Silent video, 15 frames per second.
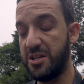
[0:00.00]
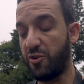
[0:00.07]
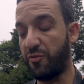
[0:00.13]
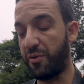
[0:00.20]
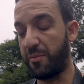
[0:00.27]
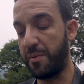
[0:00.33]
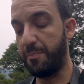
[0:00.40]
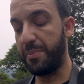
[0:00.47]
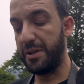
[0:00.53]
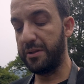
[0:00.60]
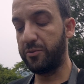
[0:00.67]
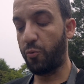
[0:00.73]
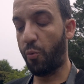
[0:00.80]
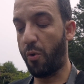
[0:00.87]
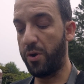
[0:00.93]
so from a
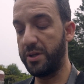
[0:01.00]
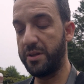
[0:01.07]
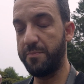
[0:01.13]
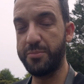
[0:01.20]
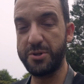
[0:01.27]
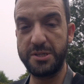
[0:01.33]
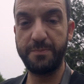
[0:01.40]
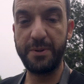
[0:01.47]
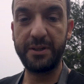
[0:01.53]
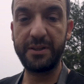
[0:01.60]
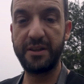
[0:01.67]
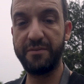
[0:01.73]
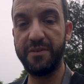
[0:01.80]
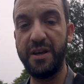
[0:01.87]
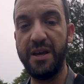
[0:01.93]
build quality
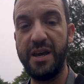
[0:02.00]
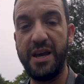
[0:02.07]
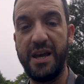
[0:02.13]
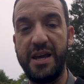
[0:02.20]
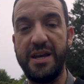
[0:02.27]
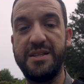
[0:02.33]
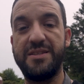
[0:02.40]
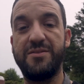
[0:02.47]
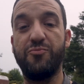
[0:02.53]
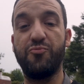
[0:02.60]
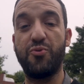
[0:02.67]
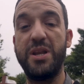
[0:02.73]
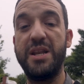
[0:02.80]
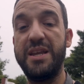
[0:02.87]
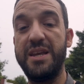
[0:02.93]
perspective, it's
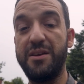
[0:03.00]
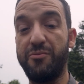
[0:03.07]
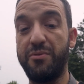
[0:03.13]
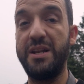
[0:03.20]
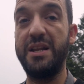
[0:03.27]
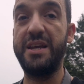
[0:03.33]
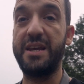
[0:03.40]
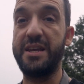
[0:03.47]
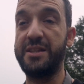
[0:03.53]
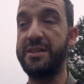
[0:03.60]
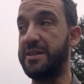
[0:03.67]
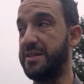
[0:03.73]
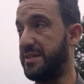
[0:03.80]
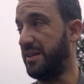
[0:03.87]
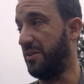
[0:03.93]
really
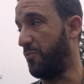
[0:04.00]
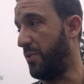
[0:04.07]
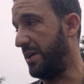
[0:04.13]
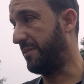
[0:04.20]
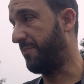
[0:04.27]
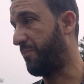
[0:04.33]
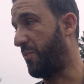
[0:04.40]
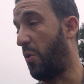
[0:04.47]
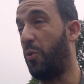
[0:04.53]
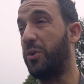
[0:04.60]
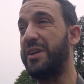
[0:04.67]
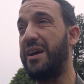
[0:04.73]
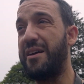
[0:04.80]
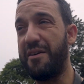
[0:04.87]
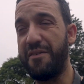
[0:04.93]
interesting one.
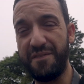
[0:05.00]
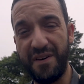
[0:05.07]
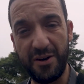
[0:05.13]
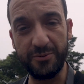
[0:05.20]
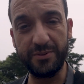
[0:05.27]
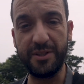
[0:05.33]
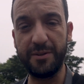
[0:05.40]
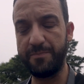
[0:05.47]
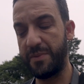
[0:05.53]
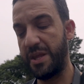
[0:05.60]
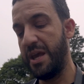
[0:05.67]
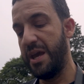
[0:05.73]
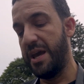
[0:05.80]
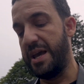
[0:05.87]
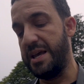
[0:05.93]
What I found
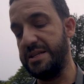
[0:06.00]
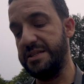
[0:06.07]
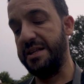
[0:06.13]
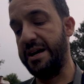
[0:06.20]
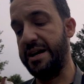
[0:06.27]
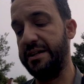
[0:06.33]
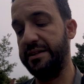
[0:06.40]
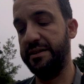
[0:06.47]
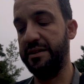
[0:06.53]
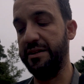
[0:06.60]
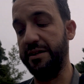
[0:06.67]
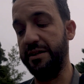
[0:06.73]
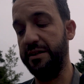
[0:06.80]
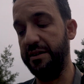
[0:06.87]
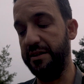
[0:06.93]
is that
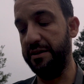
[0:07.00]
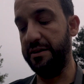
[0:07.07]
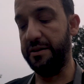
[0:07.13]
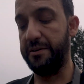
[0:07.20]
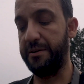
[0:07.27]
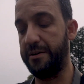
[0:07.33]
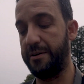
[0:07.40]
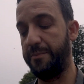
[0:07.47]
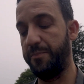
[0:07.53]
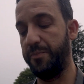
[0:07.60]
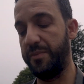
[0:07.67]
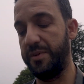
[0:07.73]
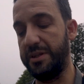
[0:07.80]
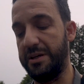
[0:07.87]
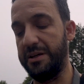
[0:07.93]
the
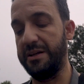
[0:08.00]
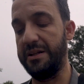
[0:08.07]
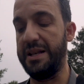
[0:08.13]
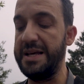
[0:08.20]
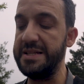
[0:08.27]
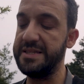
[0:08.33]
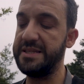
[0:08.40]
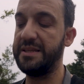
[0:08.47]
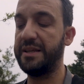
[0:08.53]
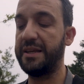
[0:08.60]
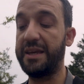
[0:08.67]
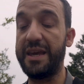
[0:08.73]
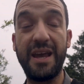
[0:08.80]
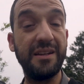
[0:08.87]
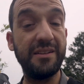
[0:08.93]
lens
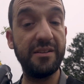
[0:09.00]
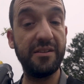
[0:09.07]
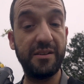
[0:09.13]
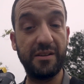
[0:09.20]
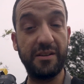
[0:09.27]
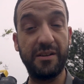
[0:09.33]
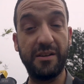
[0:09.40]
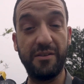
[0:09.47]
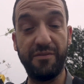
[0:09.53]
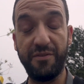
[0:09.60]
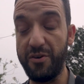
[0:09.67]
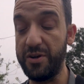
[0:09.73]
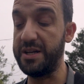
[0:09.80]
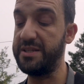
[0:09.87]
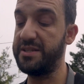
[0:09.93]
can
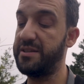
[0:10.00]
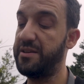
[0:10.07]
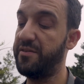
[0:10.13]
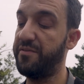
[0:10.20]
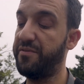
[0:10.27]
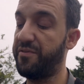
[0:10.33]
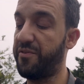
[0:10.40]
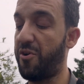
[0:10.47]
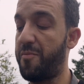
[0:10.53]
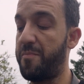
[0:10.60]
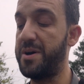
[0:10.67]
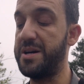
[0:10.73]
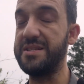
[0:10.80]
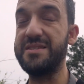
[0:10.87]
focus from